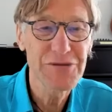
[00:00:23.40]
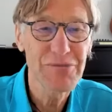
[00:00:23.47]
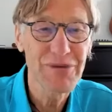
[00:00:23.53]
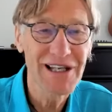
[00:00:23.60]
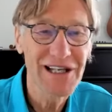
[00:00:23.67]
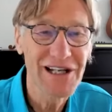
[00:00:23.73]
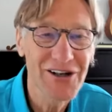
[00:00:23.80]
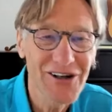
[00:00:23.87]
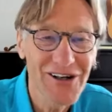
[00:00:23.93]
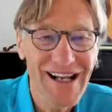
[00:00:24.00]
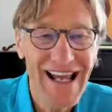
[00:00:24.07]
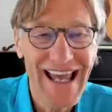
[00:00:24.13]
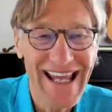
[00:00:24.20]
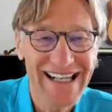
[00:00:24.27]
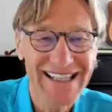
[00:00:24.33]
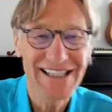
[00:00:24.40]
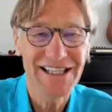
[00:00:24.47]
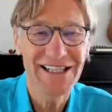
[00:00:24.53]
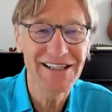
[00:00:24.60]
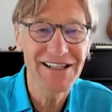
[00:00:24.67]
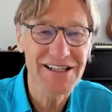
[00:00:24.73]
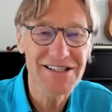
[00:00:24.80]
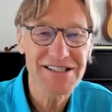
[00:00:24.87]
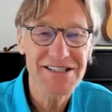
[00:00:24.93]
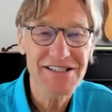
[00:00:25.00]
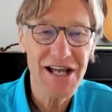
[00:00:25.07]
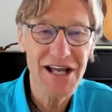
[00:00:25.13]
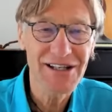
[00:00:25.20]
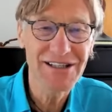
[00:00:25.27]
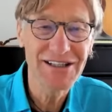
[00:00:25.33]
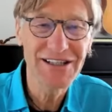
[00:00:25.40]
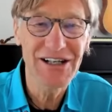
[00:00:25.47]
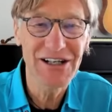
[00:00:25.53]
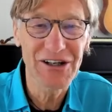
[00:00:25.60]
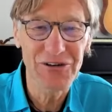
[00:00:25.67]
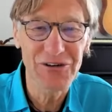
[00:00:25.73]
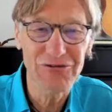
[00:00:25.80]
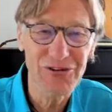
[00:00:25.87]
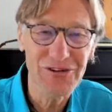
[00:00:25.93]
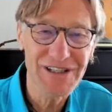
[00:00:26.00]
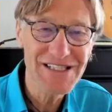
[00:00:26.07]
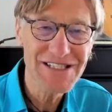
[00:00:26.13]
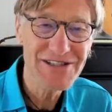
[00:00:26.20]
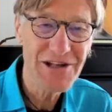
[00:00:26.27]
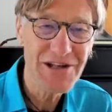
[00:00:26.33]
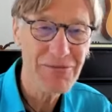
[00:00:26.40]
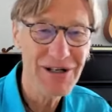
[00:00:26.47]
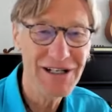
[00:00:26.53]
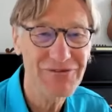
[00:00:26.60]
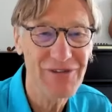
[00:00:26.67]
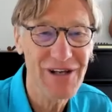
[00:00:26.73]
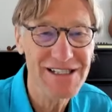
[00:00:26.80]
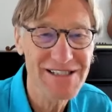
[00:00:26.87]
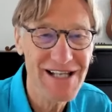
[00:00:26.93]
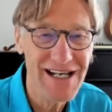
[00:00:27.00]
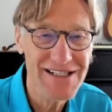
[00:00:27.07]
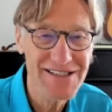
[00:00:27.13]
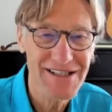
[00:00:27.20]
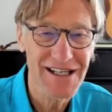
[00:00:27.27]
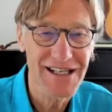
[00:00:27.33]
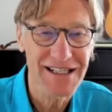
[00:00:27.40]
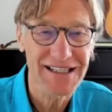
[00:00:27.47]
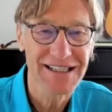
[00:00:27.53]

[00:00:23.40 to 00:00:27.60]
to be here, Aideen, and second year for this summit. Fantastic